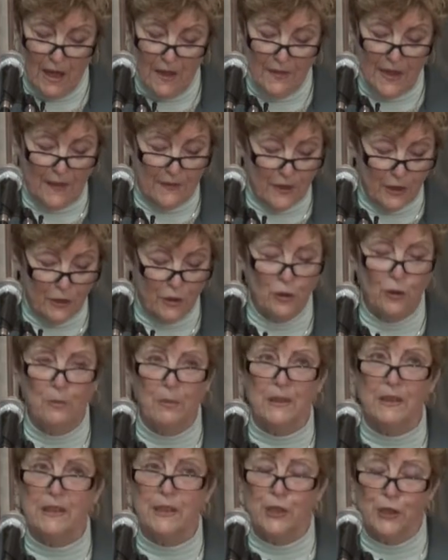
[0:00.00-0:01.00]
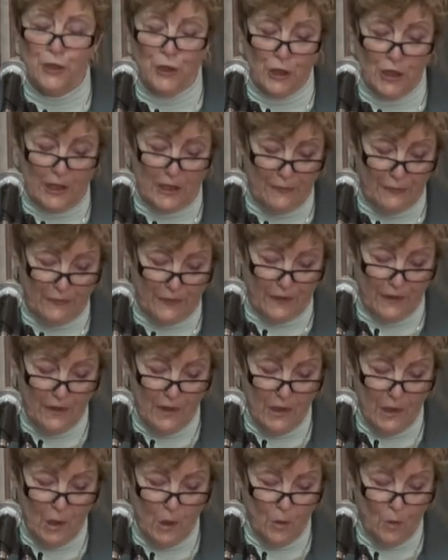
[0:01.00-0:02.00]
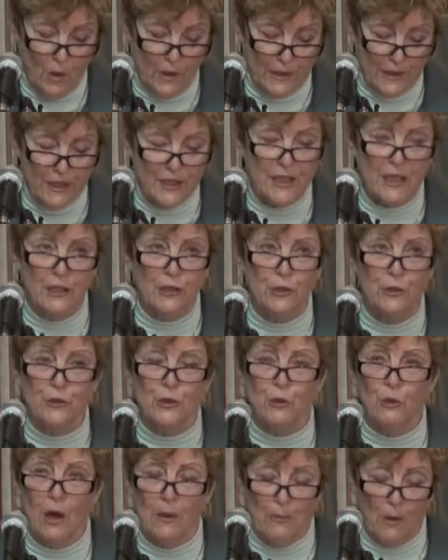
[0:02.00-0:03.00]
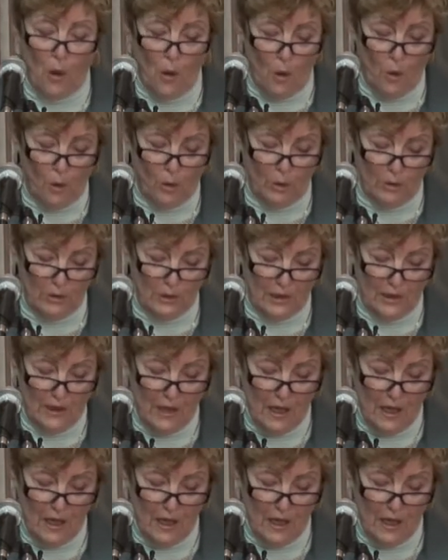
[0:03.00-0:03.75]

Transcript: that the new police chief will continue to uphold